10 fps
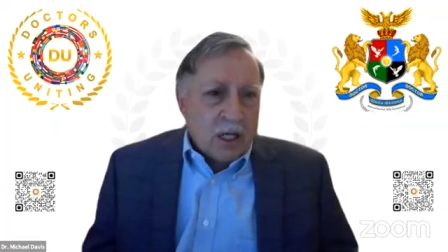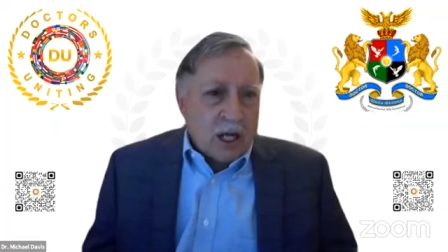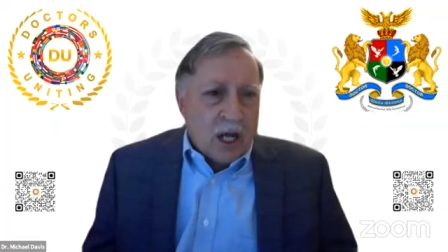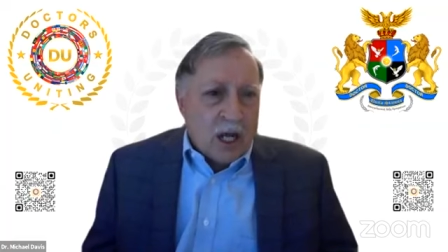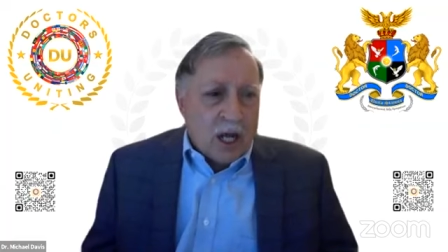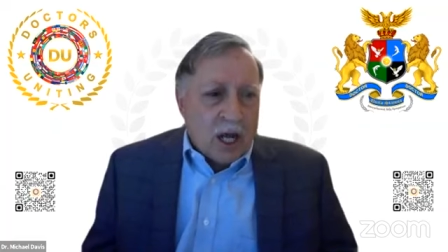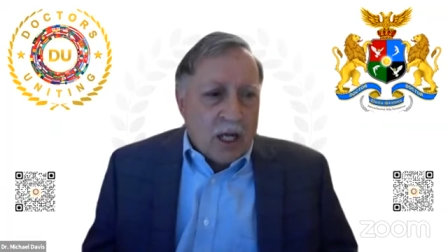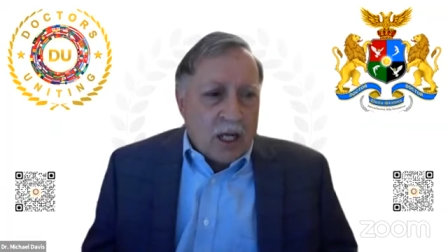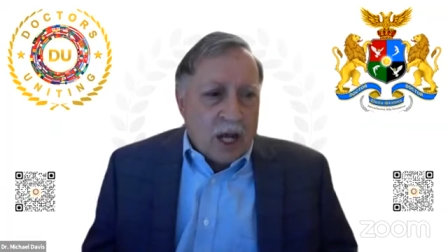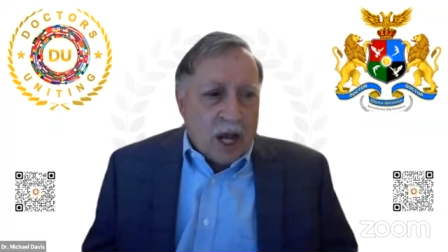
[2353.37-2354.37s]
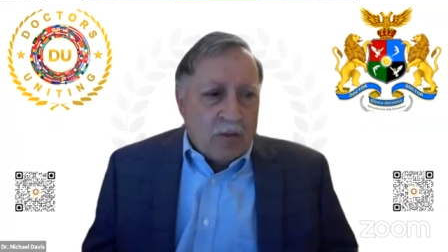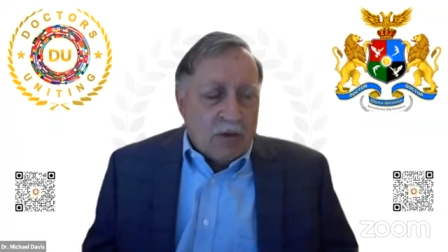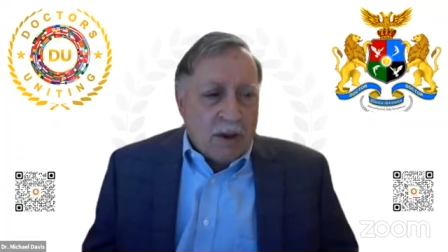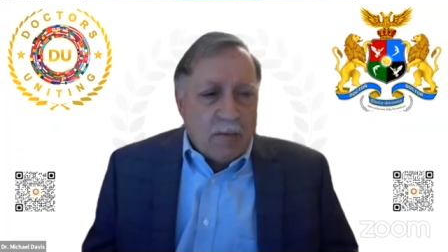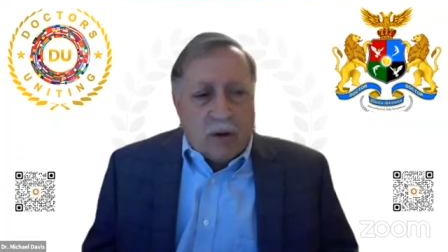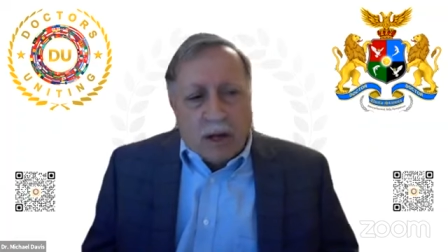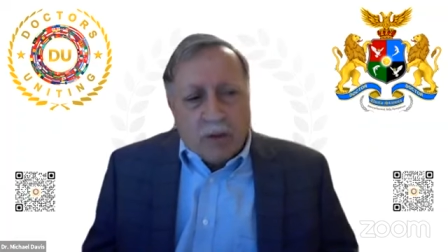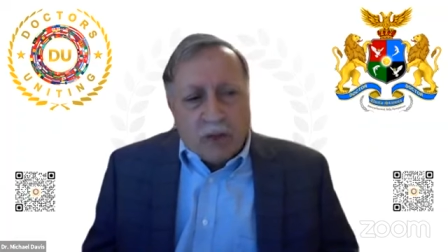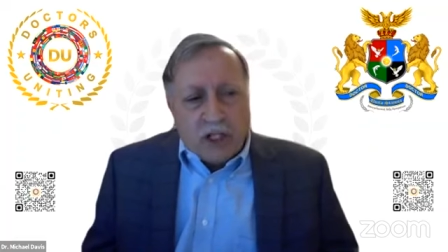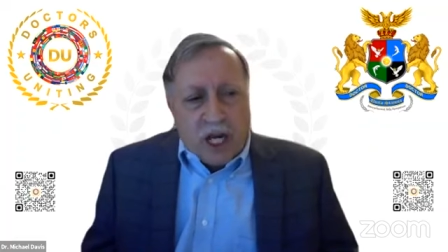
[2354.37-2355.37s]
I remember I
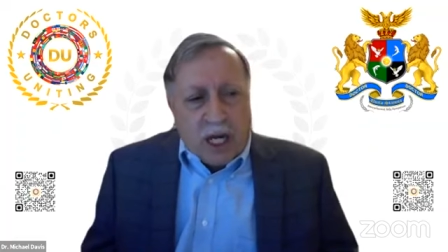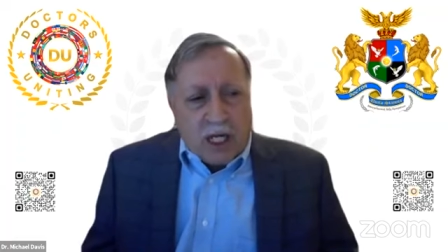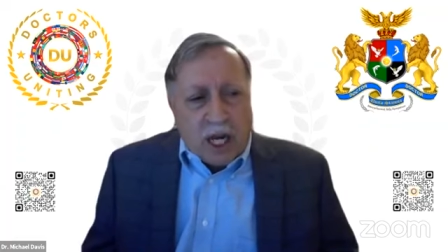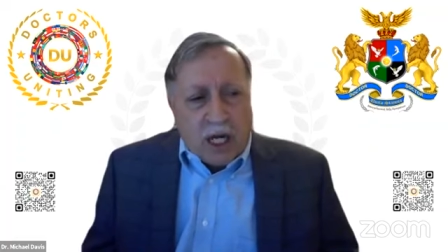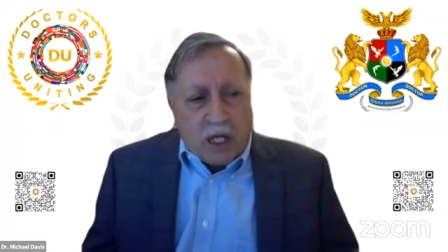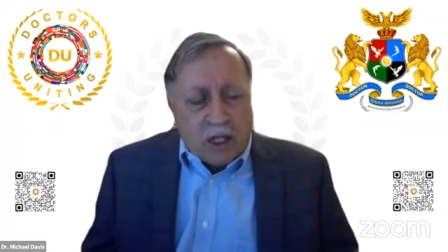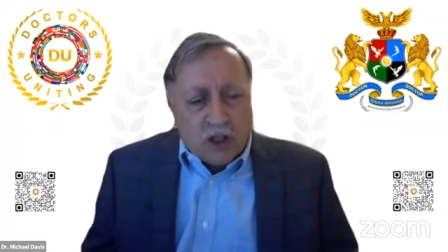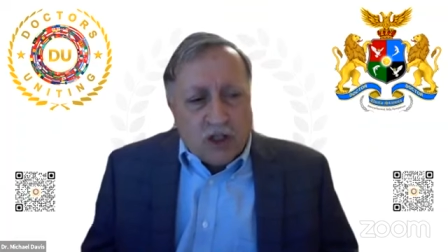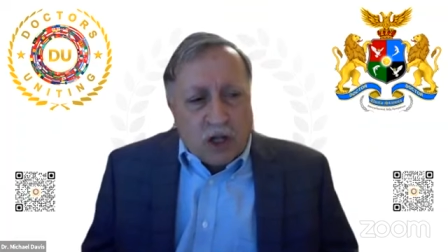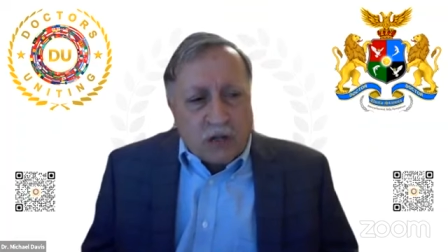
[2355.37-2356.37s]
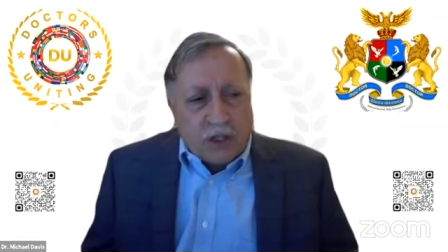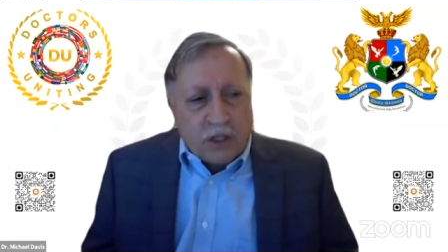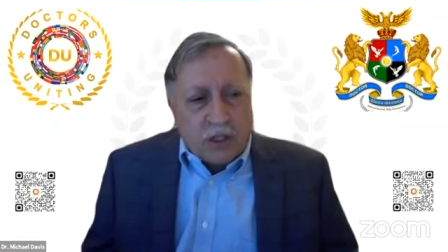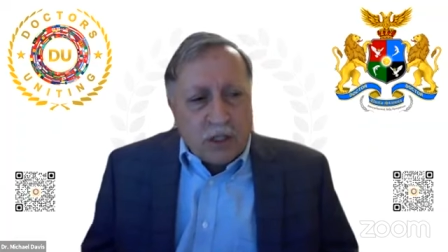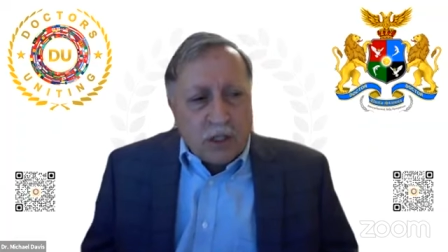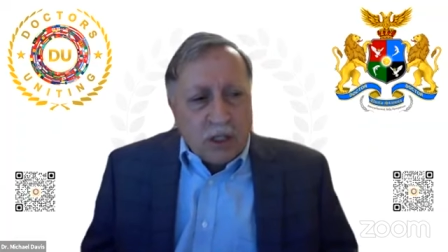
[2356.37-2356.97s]
retained a consultant,